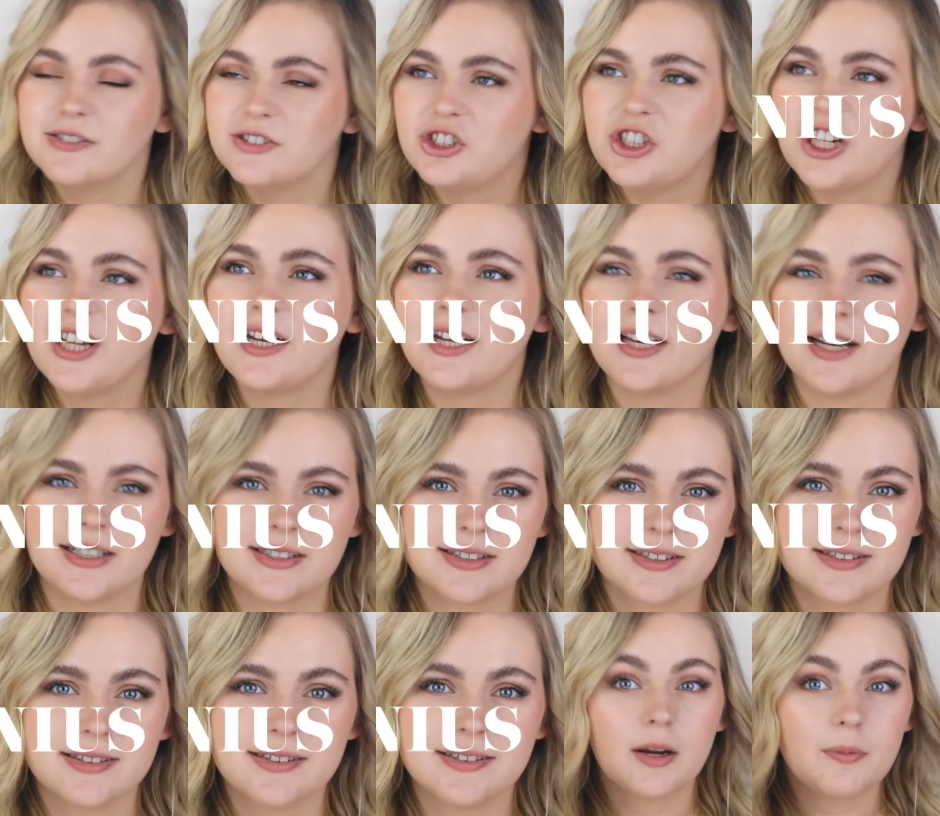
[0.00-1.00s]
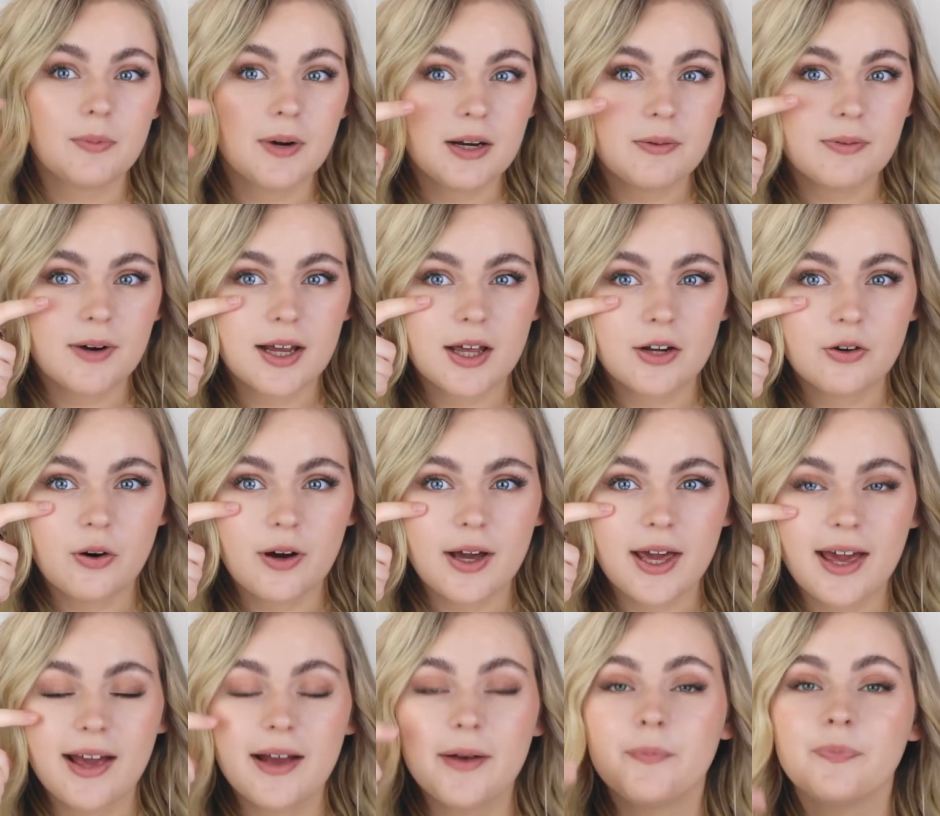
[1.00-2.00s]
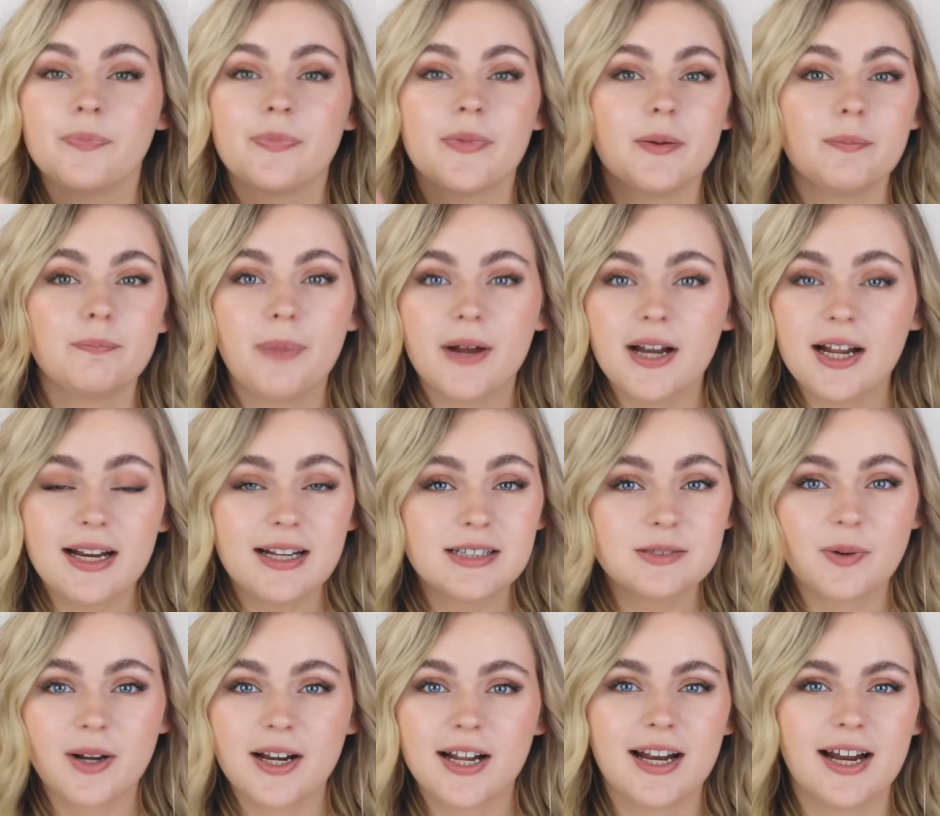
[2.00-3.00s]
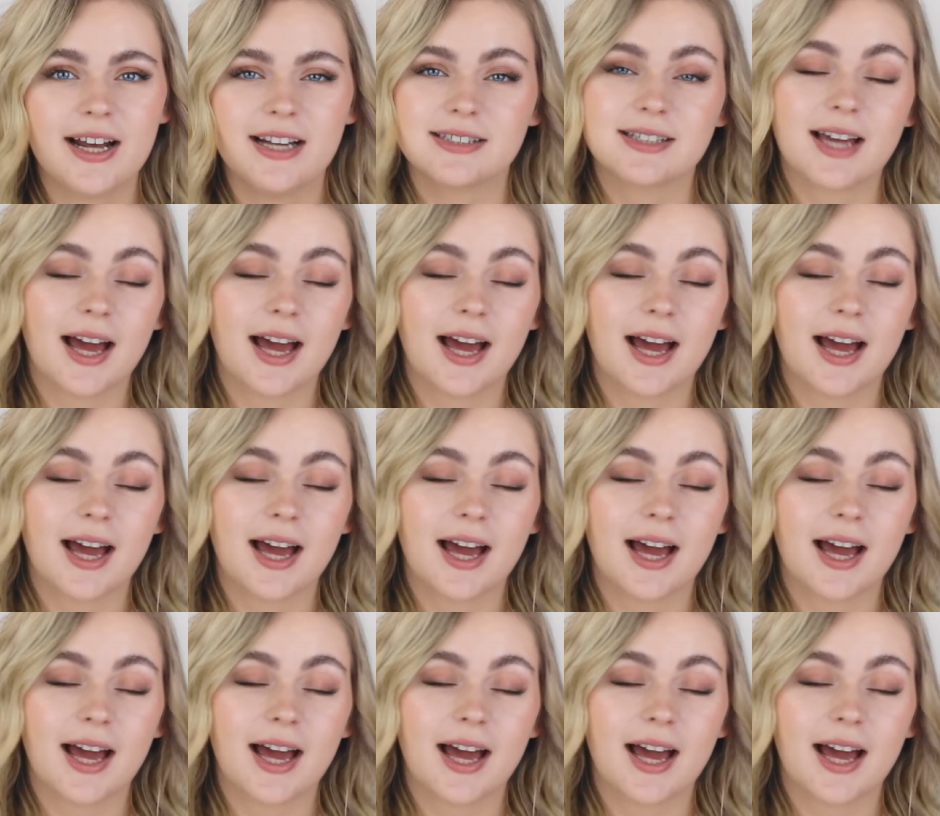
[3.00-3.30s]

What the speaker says: Genius. They're really, really annoying, but it is what it is.